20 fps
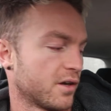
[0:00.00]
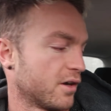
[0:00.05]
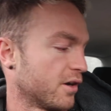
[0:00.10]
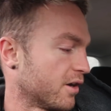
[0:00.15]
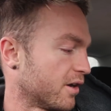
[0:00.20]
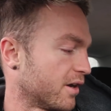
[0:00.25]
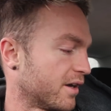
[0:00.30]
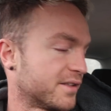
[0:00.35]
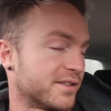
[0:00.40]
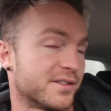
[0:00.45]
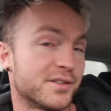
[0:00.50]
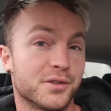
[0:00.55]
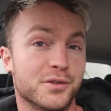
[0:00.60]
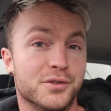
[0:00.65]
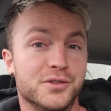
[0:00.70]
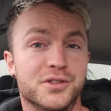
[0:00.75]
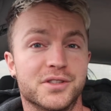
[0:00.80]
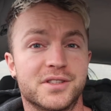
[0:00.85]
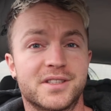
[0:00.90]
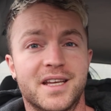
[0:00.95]
Alright, so
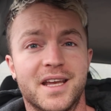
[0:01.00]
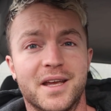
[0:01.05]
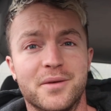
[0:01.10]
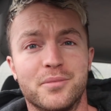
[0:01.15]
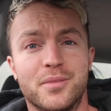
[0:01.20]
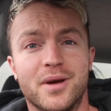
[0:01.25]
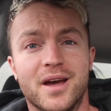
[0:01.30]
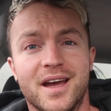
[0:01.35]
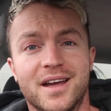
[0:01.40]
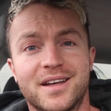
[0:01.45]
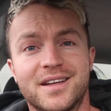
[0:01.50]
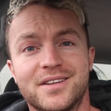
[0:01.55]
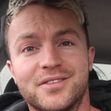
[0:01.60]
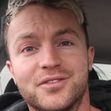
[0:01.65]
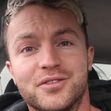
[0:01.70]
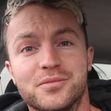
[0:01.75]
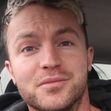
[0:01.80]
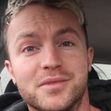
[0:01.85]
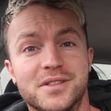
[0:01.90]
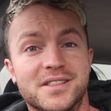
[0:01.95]
I just came back
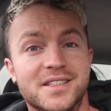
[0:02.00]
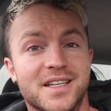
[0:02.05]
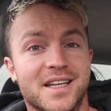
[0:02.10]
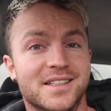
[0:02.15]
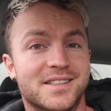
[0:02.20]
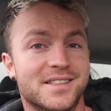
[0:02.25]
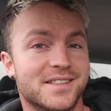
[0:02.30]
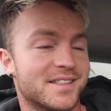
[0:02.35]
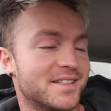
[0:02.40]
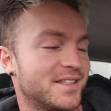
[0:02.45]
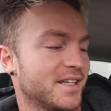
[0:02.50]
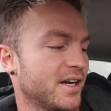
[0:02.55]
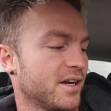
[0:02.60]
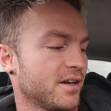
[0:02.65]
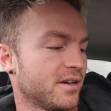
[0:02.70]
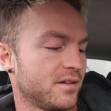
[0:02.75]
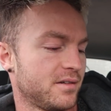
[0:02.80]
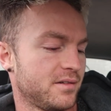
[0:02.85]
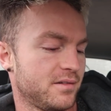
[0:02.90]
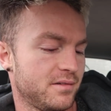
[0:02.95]
from the dentist
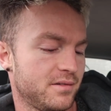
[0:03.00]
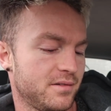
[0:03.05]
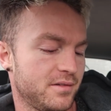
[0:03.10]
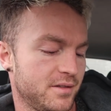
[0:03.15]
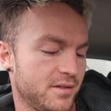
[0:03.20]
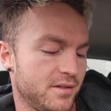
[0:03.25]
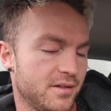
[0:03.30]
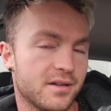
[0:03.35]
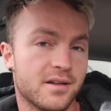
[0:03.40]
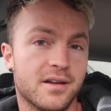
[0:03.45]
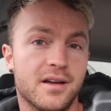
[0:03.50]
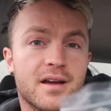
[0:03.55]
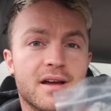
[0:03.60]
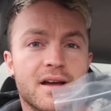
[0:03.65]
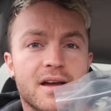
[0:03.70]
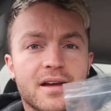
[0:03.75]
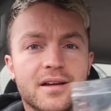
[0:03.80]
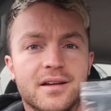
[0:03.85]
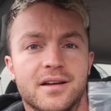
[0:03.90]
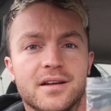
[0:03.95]
there.
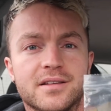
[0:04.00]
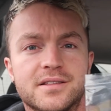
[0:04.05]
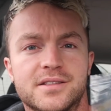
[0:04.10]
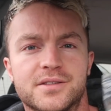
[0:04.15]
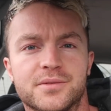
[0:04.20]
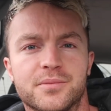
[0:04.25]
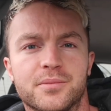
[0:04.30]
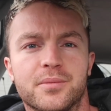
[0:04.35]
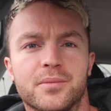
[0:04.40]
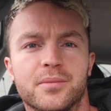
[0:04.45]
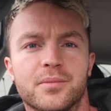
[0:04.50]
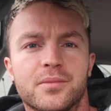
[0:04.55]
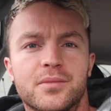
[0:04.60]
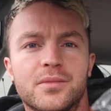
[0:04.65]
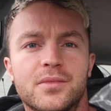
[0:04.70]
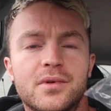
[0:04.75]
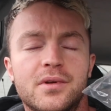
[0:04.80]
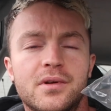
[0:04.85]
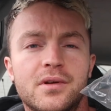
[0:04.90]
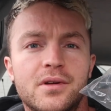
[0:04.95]
I got some
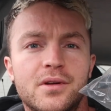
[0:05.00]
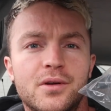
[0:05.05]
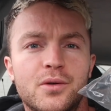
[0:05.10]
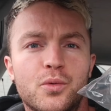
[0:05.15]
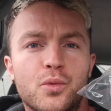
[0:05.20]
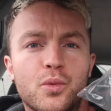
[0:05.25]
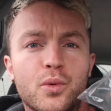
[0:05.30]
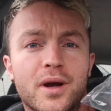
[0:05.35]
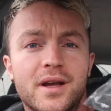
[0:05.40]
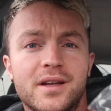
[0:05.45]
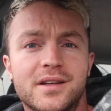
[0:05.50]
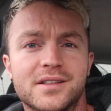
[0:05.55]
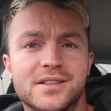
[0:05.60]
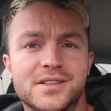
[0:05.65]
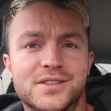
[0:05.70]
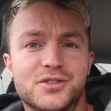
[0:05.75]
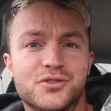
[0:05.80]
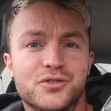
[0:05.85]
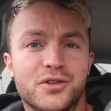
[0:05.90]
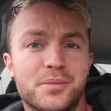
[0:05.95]
whitening
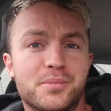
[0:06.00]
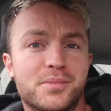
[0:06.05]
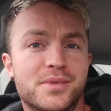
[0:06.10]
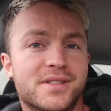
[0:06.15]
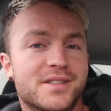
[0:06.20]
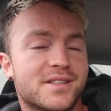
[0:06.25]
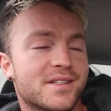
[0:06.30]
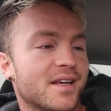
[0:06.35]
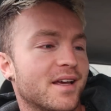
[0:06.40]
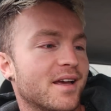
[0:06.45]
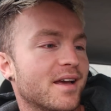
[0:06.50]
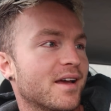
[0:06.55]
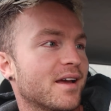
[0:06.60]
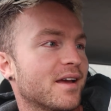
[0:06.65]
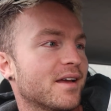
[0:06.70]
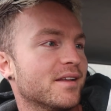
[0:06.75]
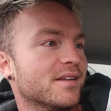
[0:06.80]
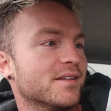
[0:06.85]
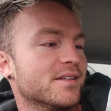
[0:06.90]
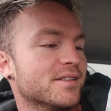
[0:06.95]
strips
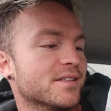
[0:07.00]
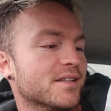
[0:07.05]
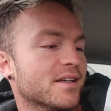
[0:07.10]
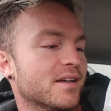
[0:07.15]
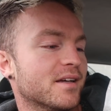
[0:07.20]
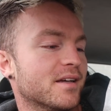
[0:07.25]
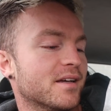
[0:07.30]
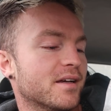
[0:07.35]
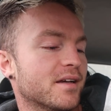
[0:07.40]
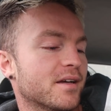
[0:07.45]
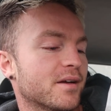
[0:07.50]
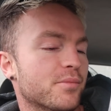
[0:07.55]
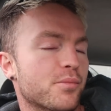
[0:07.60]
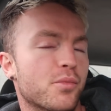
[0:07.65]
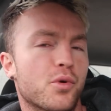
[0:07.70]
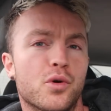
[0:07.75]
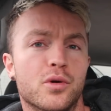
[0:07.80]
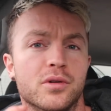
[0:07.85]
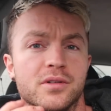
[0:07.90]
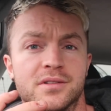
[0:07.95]
and
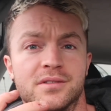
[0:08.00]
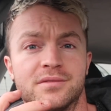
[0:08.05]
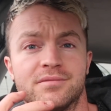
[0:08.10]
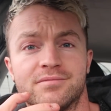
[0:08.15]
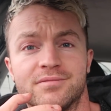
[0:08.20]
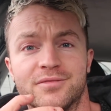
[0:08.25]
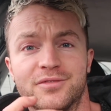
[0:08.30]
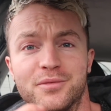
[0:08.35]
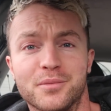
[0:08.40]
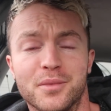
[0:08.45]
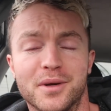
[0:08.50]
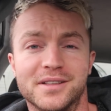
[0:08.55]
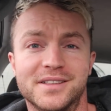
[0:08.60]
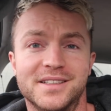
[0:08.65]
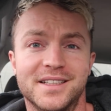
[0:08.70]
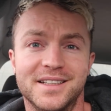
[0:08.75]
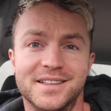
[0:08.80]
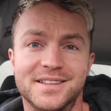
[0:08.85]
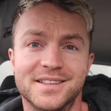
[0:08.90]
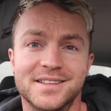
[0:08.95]
mold for my
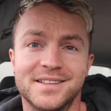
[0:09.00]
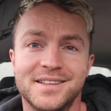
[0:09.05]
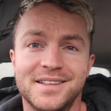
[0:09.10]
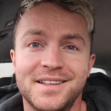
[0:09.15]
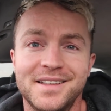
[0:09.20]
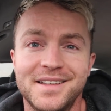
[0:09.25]
teeth.